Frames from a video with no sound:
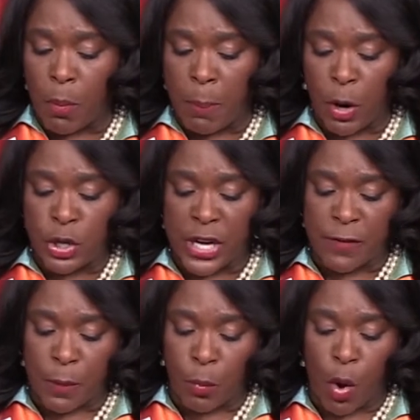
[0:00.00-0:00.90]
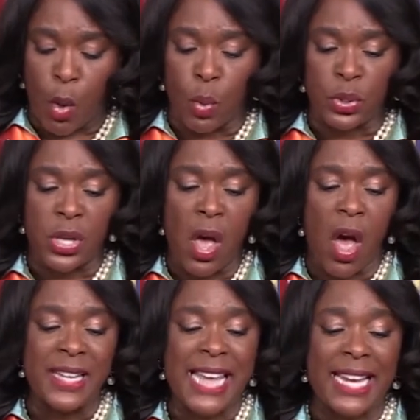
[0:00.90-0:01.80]
purging from rolls
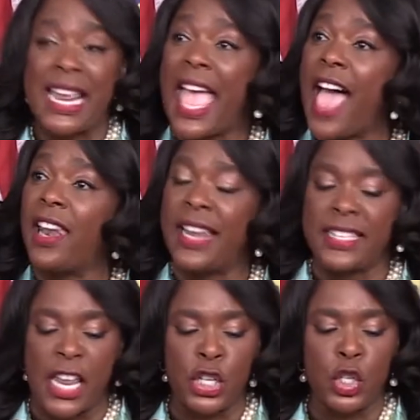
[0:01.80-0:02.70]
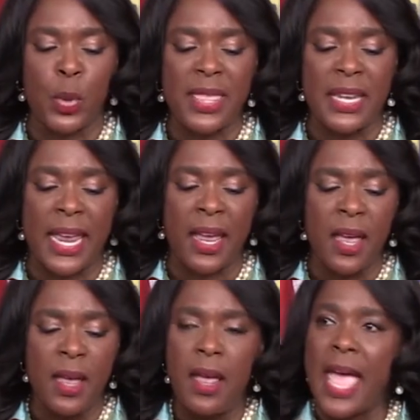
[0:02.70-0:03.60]
on technicalities and strengthening
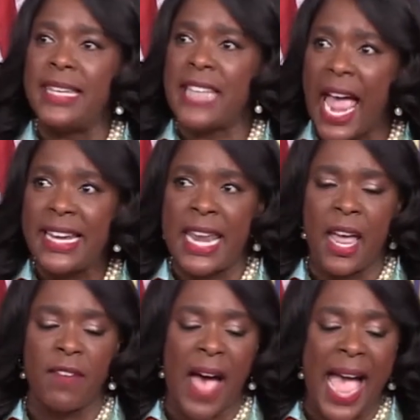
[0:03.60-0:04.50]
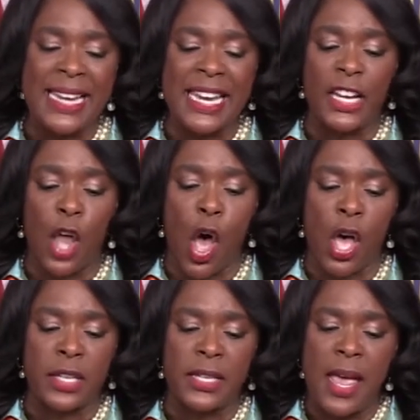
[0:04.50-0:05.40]
and tightening of ID
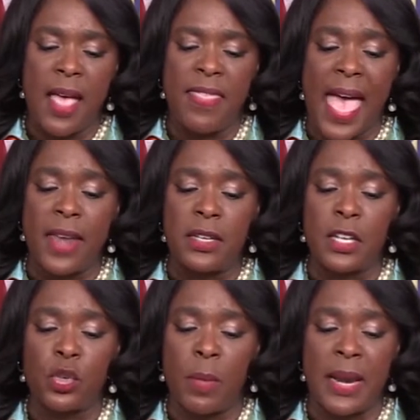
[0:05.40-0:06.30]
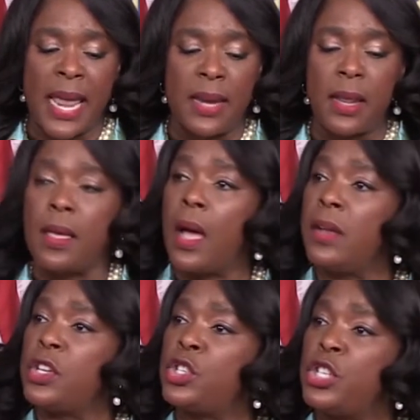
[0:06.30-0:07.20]
laws that discriminate,
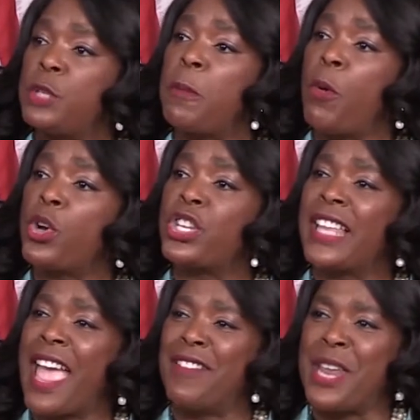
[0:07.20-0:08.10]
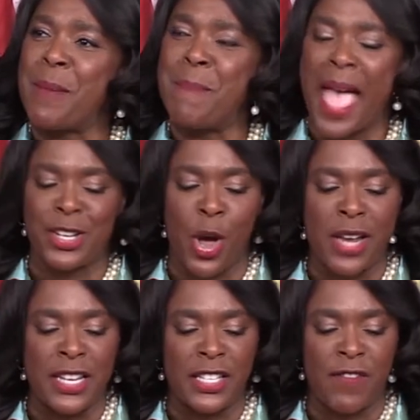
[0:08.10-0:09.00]
disproportionately have an impact on
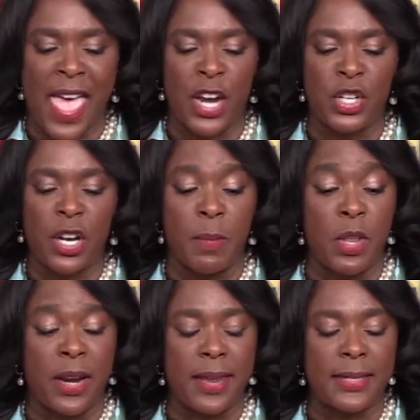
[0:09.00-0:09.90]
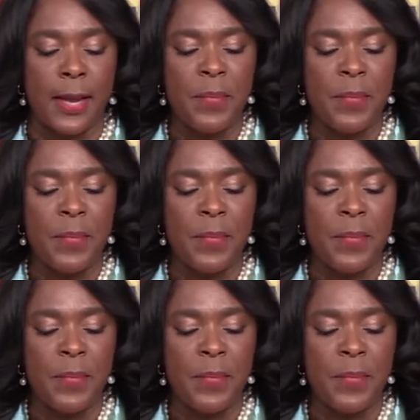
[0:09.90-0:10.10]
disadvantaged communities.